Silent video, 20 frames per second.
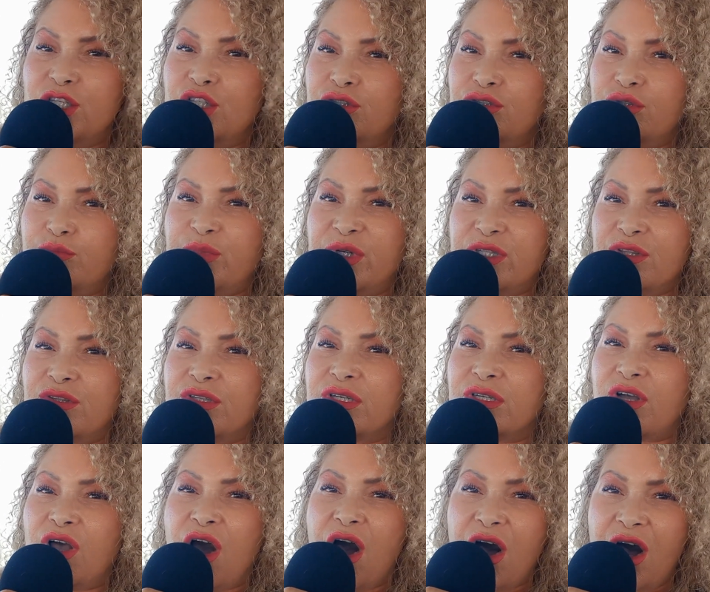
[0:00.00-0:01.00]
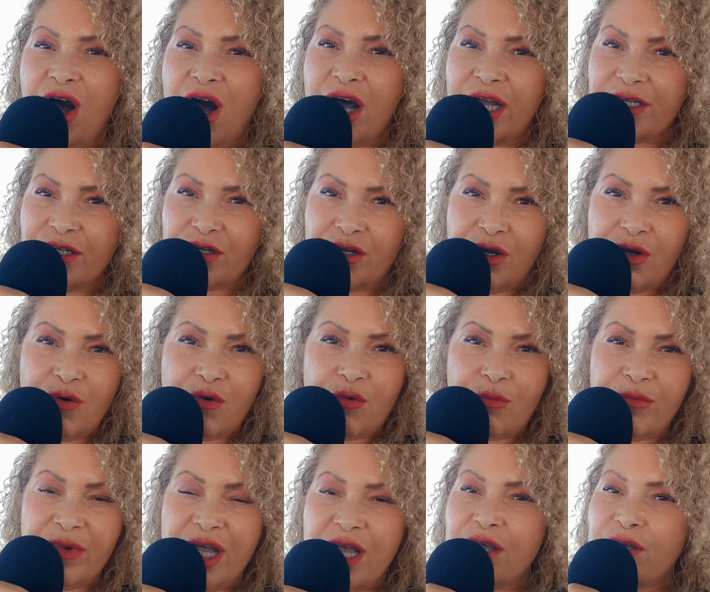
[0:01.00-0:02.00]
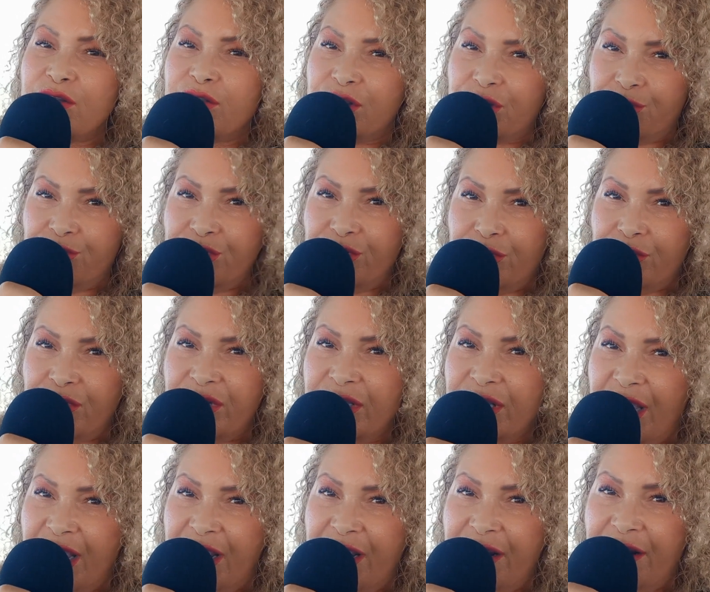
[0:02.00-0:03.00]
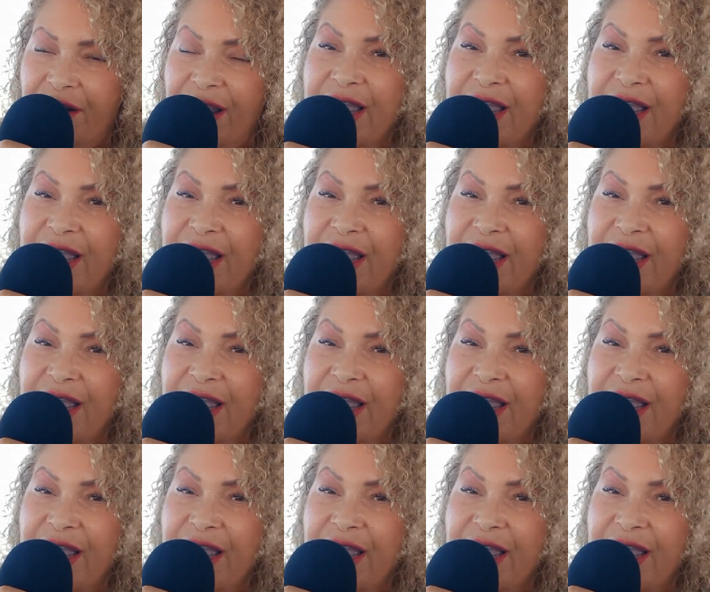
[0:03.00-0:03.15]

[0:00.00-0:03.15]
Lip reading: you put the hot comb through the hair.